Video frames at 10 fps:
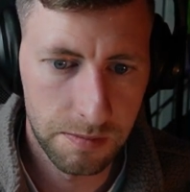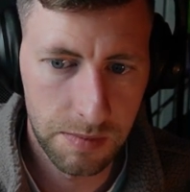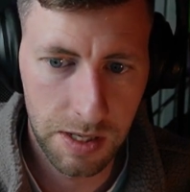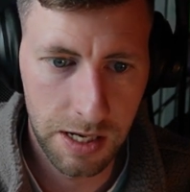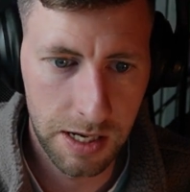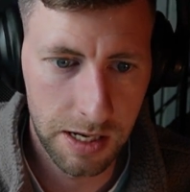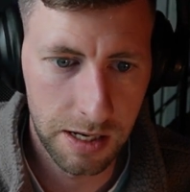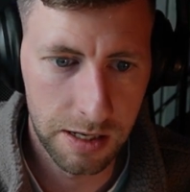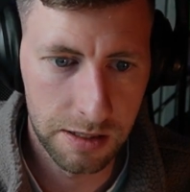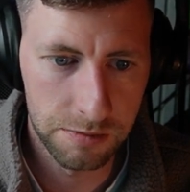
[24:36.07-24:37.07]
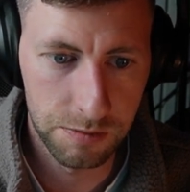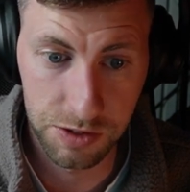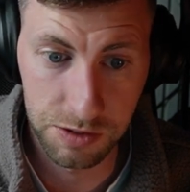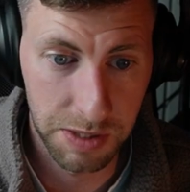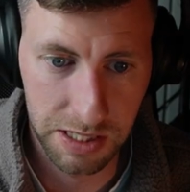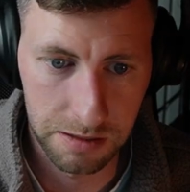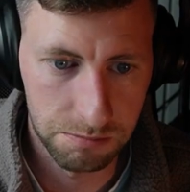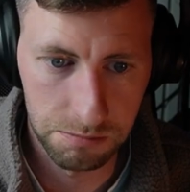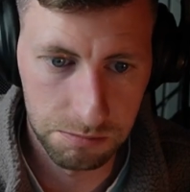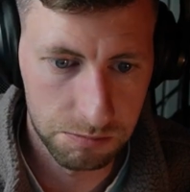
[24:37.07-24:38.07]
and we'll just pick
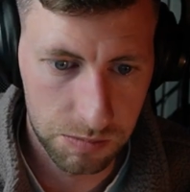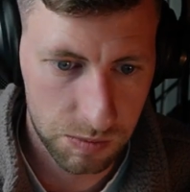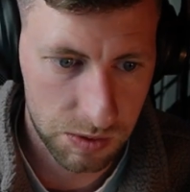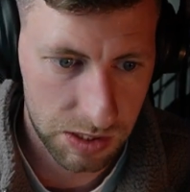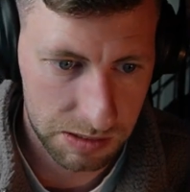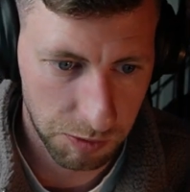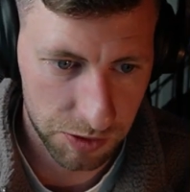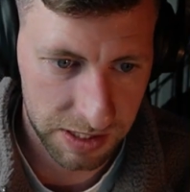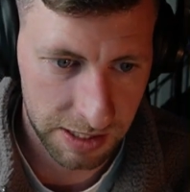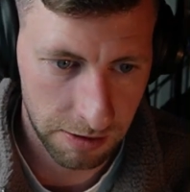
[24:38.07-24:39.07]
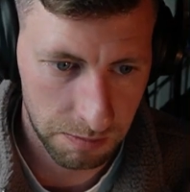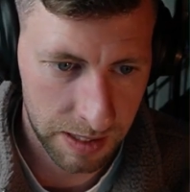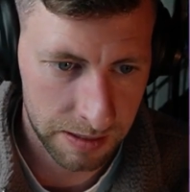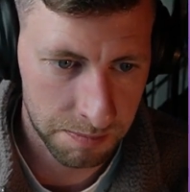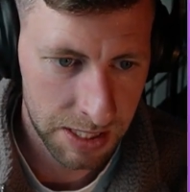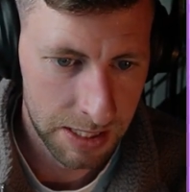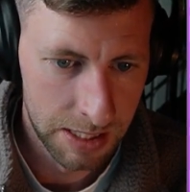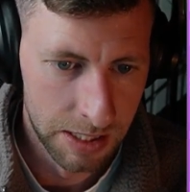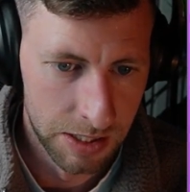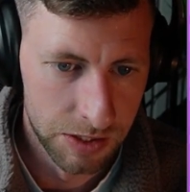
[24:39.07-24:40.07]
this person here at random.
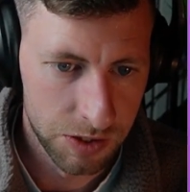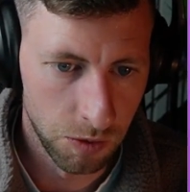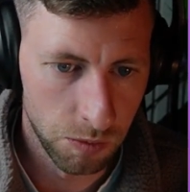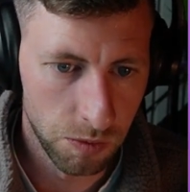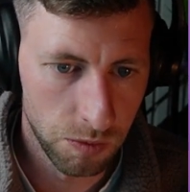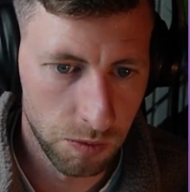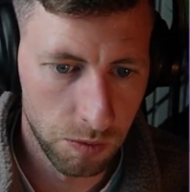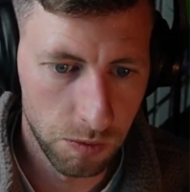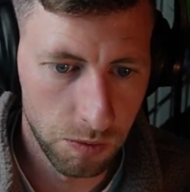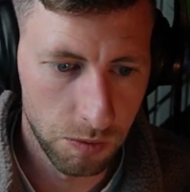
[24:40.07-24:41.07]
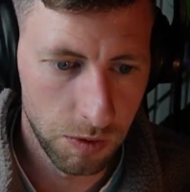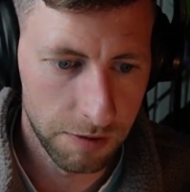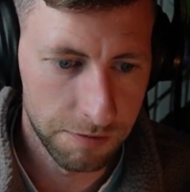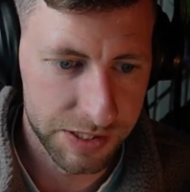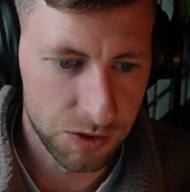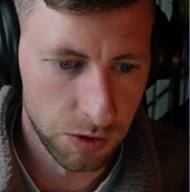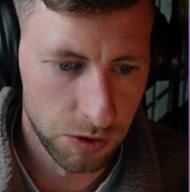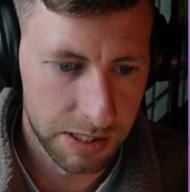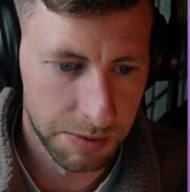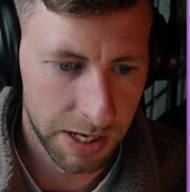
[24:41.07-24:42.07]
So if I scroll
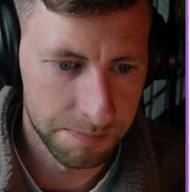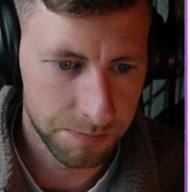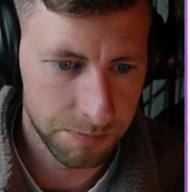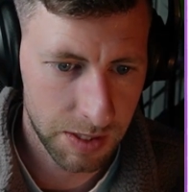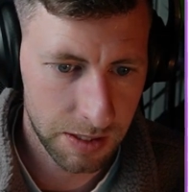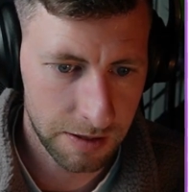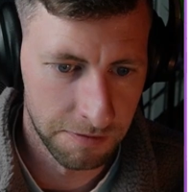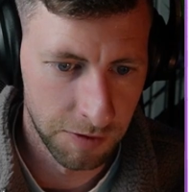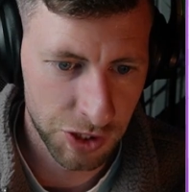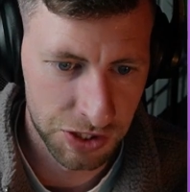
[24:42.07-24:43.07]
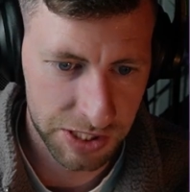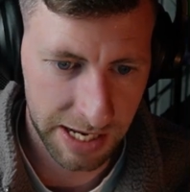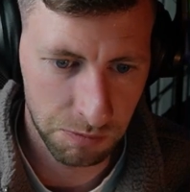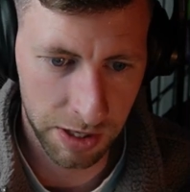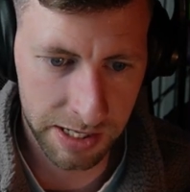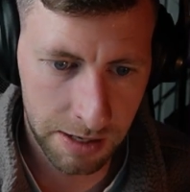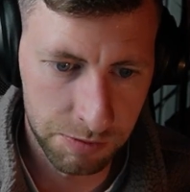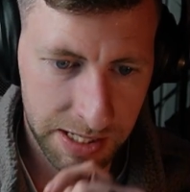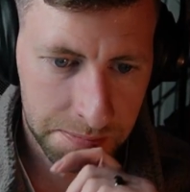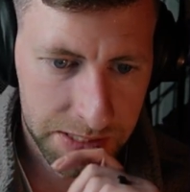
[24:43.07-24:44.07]
to the bottom, conversion date right now is
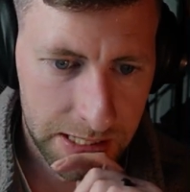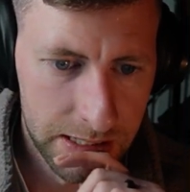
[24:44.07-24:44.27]
empty.